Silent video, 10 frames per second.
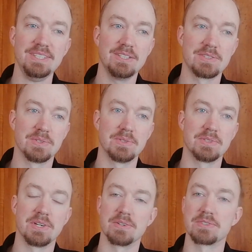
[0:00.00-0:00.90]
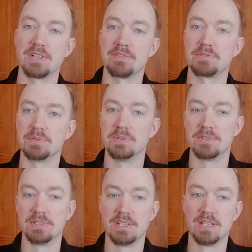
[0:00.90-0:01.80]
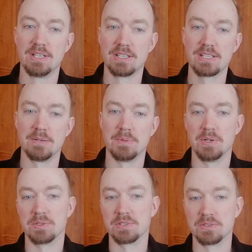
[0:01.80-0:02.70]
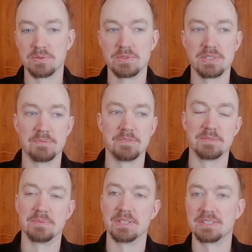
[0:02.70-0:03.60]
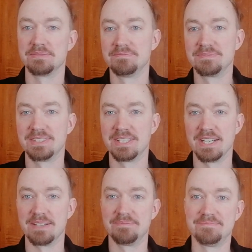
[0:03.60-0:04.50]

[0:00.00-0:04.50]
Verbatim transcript: So they also have to come out and do something. But yeah,